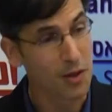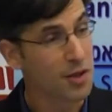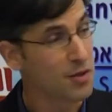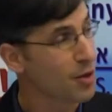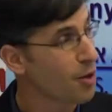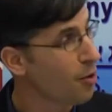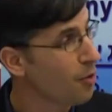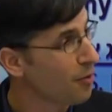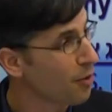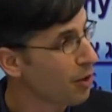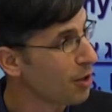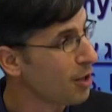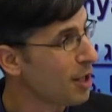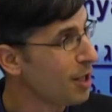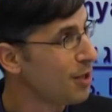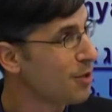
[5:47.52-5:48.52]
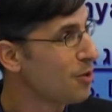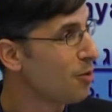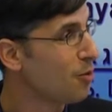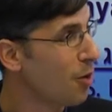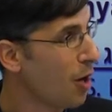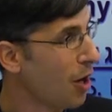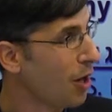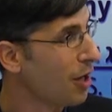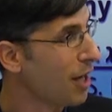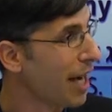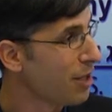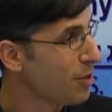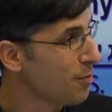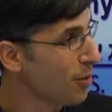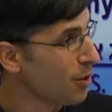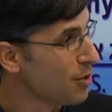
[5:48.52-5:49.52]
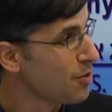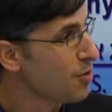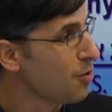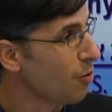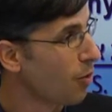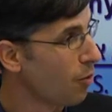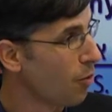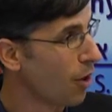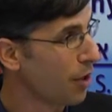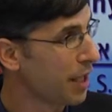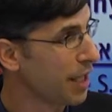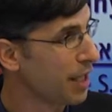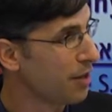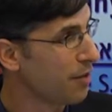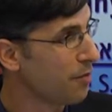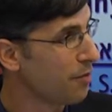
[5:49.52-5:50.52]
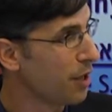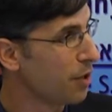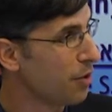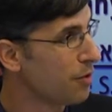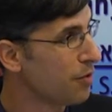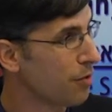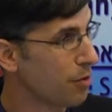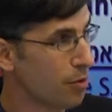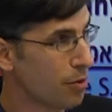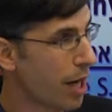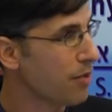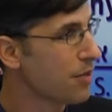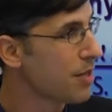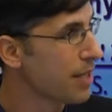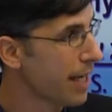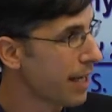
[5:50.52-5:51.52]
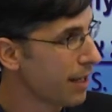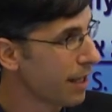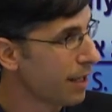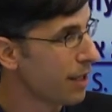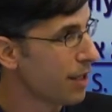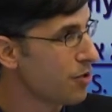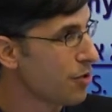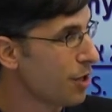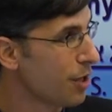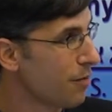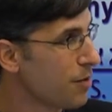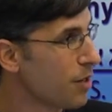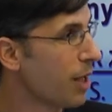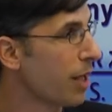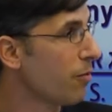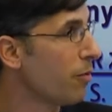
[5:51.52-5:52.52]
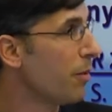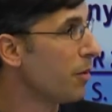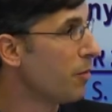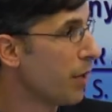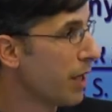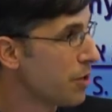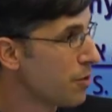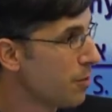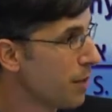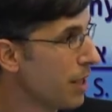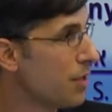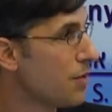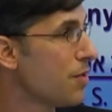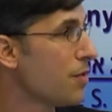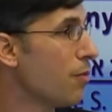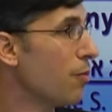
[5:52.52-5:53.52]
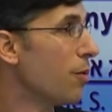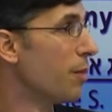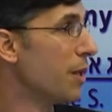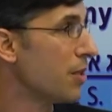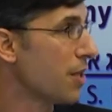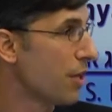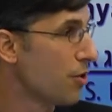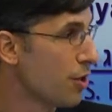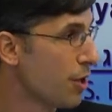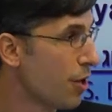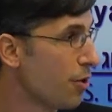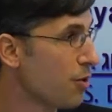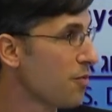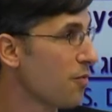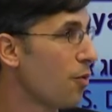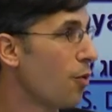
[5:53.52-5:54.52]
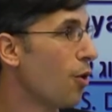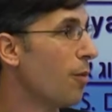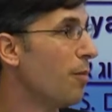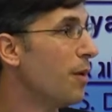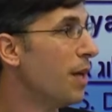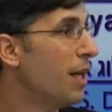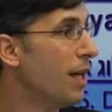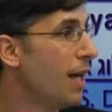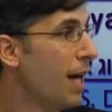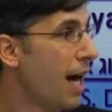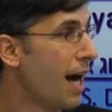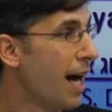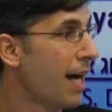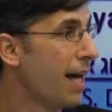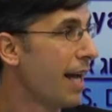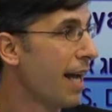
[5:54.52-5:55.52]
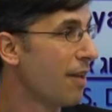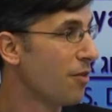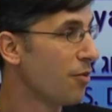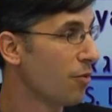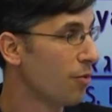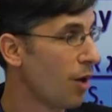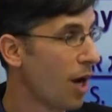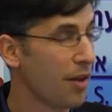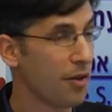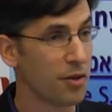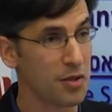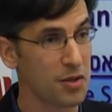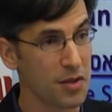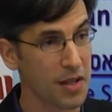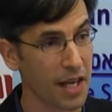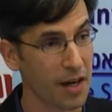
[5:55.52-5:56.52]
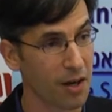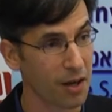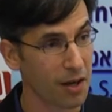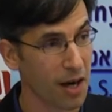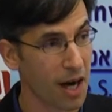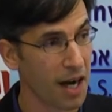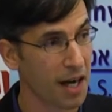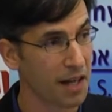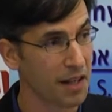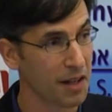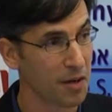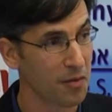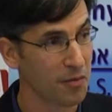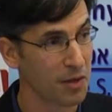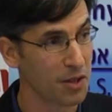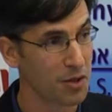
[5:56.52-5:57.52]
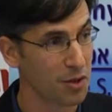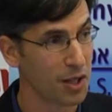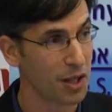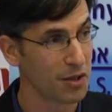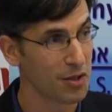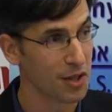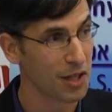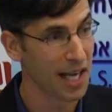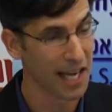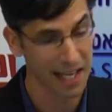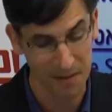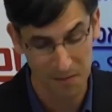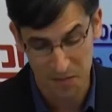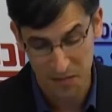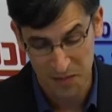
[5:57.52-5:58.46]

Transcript: this over to our experts who are working in the field through outstanding initiatives like Women Wage Peace, through the Peace NGOs Forum, and through others that are featured here today